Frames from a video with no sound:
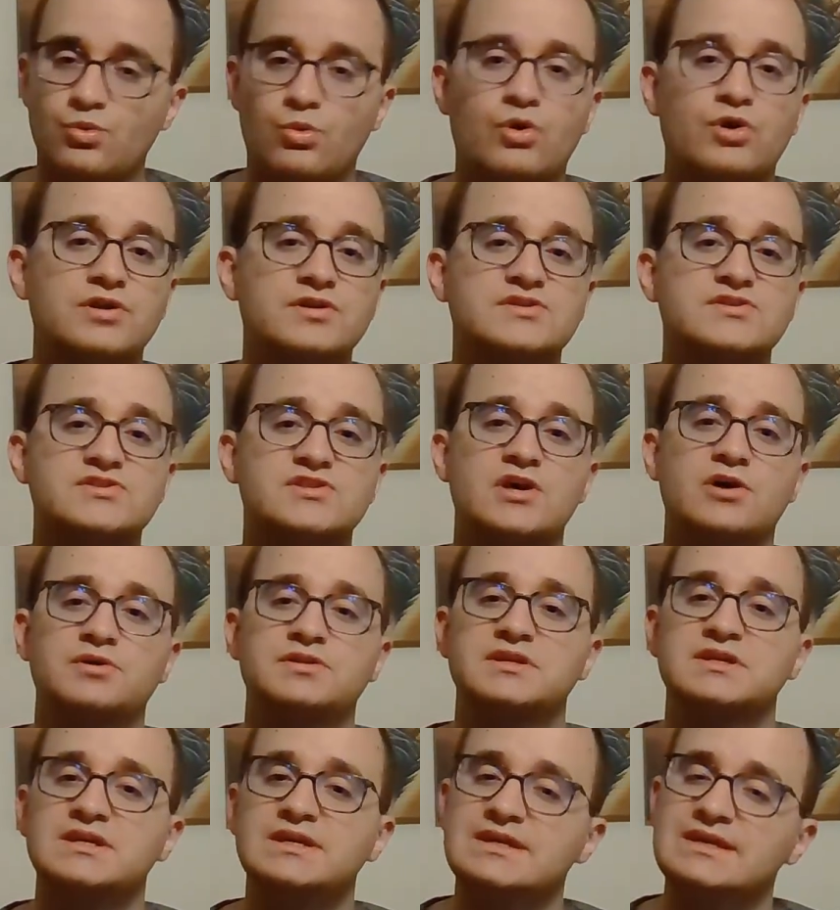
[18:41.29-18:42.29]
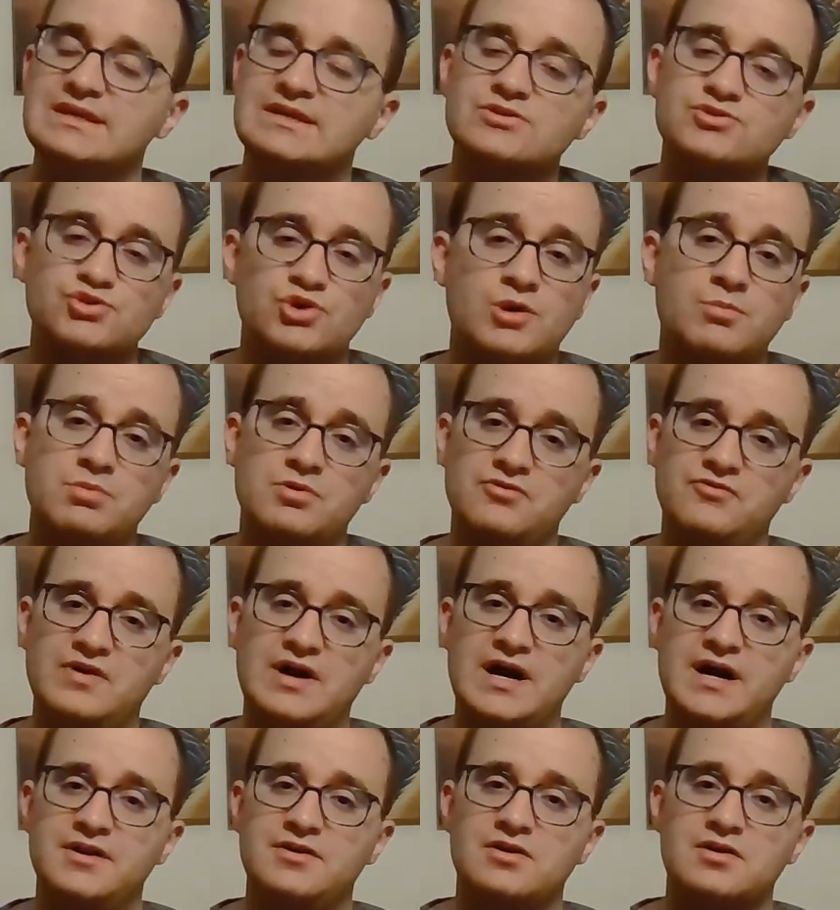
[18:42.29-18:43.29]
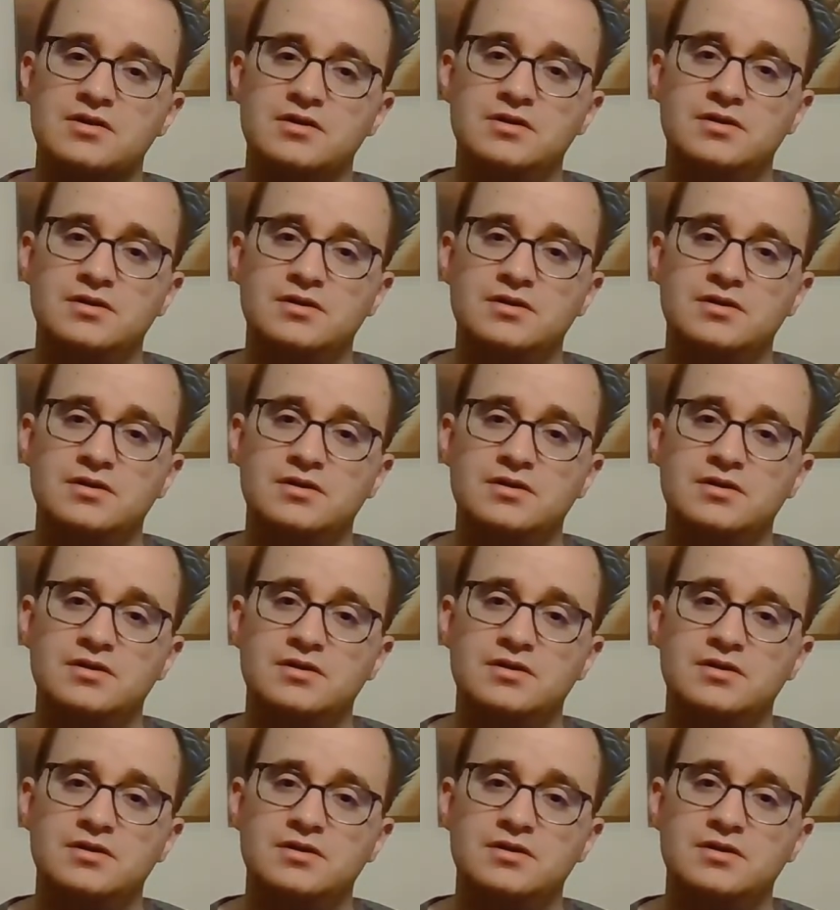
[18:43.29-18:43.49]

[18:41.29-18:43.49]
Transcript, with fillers: word is so and that He is our provider.